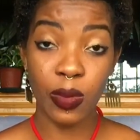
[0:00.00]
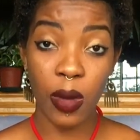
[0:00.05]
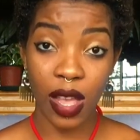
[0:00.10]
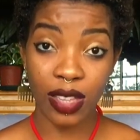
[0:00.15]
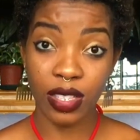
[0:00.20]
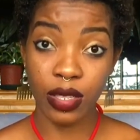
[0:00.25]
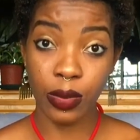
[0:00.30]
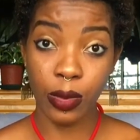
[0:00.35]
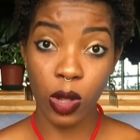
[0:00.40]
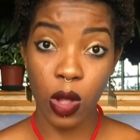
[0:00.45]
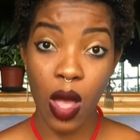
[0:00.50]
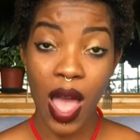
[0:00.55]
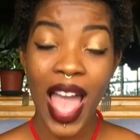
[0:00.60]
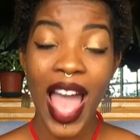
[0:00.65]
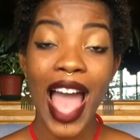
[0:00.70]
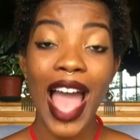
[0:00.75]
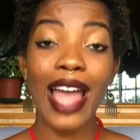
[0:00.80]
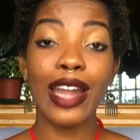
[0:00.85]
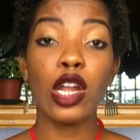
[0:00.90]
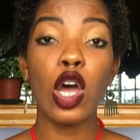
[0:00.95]
possible
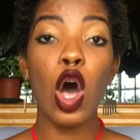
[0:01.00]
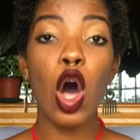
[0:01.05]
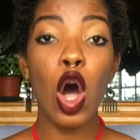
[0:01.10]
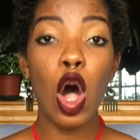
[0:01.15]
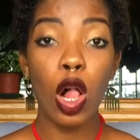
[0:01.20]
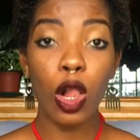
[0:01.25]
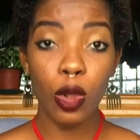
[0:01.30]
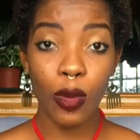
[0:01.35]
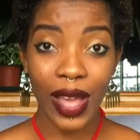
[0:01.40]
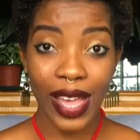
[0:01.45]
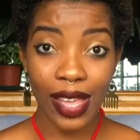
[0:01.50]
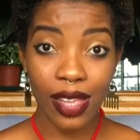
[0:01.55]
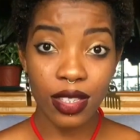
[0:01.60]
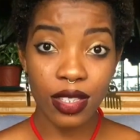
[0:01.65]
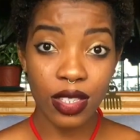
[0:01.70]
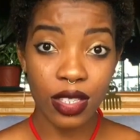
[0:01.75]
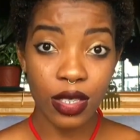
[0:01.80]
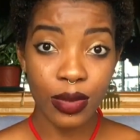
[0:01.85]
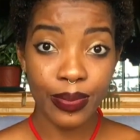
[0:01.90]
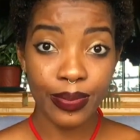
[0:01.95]
and
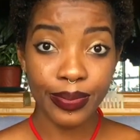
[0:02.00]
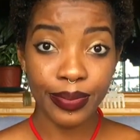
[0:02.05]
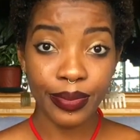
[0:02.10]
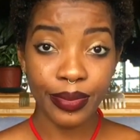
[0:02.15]
always